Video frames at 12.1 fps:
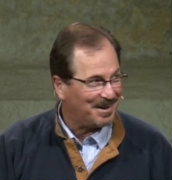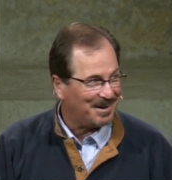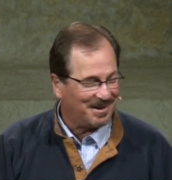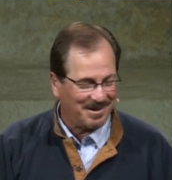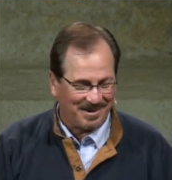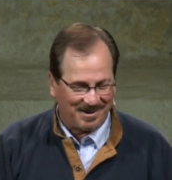
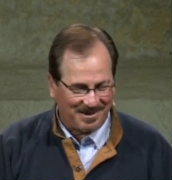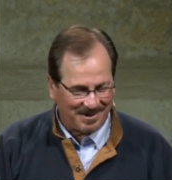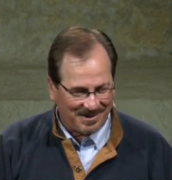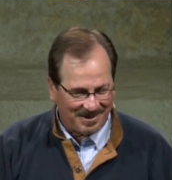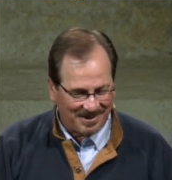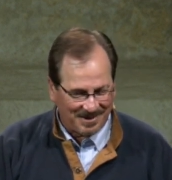
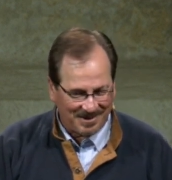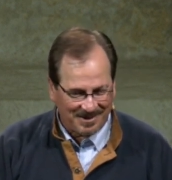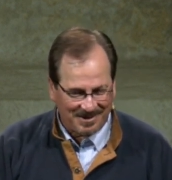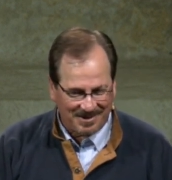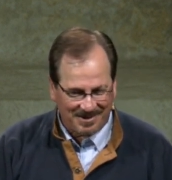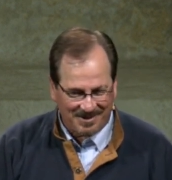
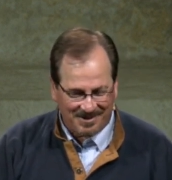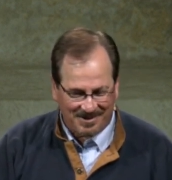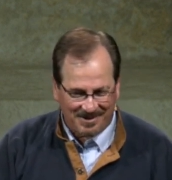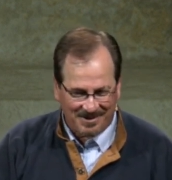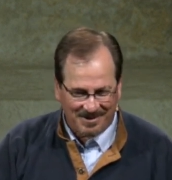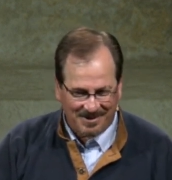
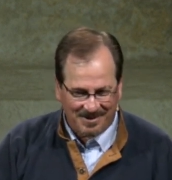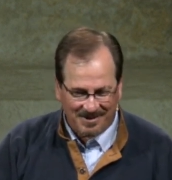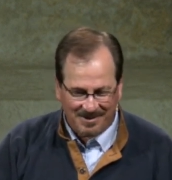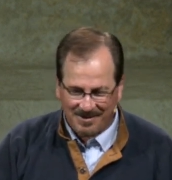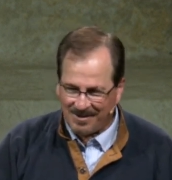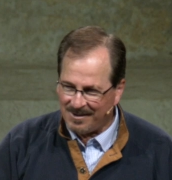
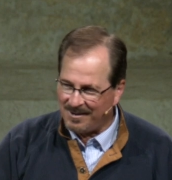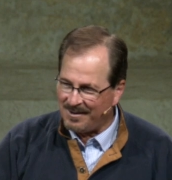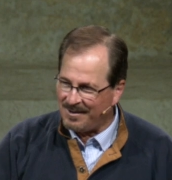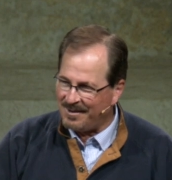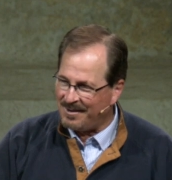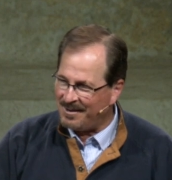
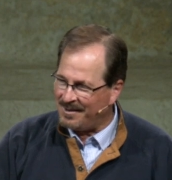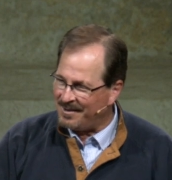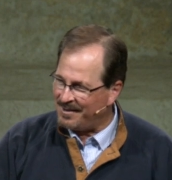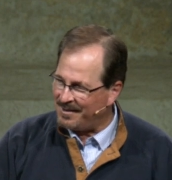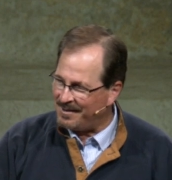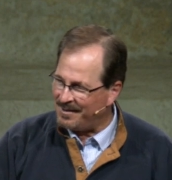Nobody speaks.